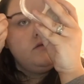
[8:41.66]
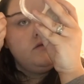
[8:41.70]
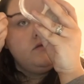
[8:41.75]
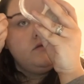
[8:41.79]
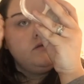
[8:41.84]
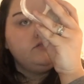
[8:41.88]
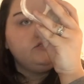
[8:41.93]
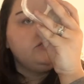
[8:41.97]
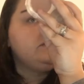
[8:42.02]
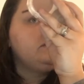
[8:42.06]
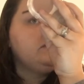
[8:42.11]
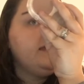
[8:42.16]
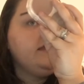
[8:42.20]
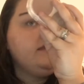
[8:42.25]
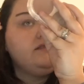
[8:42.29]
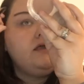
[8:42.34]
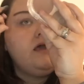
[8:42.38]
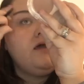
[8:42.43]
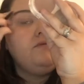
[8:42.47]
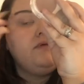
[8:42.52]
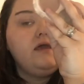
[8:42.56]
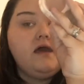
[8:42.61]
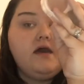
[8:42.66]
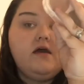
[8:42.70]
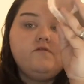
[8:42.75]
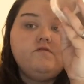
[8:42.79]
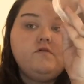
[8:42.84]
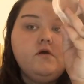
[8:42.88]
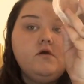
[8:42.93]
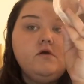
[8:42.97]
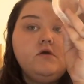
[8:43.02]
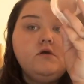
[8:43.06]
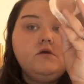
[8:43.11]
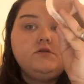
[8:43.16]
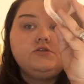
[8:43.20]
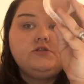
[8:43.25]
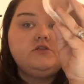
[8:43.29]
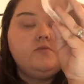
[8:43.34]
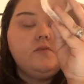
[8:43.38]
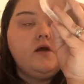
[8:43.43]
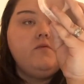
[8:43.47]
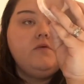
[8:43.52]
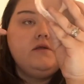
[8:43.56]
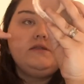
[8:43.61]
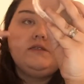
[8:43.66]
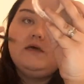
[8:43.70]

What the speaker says: And just like that, we have just about one